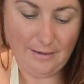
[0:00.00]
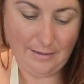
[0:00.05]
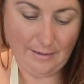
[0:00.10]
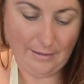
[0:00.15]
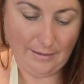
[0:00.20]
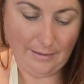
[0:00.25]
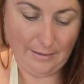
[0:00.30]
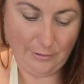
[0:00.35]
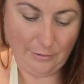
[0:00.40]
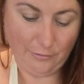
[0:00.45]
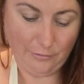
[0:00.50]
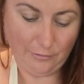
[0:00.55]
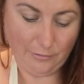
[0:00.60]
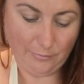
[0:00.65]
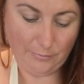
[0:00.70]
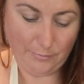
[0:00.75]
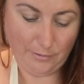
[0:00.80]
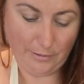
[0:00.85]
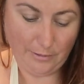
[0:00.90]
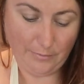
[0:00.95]
And then you
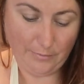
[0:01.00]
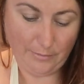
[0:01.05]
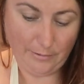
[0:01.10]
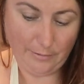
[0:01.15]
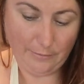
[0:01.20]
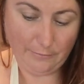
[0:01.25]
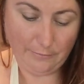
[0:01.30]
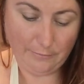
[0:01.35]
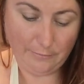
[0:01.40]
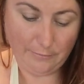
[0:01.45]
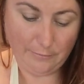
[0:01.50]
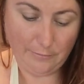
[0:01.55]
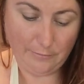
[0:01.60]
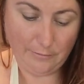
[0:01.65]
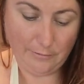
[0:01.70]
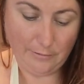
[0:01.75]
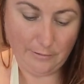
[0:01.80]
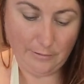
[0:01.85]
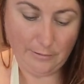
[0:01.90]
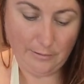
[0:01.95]
just pick them out
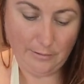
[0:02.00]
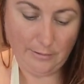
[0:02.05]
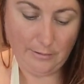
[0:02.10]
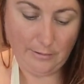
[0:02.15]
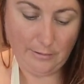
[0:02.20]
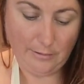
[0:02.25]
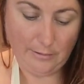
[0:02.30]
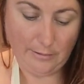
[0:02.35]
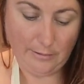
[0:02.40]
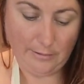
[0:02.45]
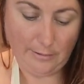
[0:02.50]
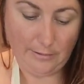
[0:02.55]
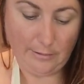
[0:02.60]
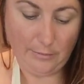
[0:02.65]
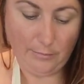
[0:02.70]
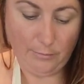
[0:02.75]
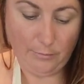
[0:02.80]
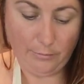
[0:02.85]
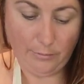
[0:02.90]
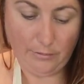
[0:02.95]
and
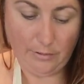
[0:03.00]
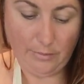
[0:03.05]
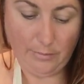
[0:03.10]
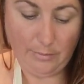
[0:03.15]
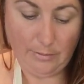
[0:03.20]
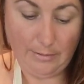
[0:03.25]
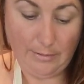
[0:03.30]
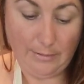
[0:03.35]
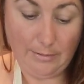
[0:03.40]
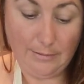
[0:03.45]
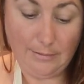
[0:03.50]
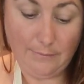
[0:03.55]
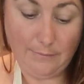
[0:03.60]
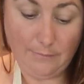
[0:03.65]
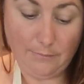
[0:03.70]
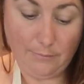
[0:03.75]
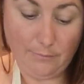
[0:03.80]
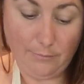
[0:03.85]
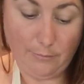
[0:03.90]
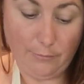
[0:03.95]
you put them in a
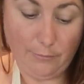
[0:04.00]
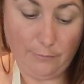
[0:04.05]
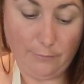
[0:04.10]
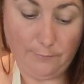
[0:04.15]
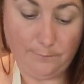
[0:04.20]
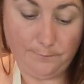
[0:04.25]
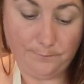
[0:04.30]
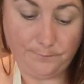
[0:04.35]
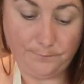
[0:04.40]
different bowl.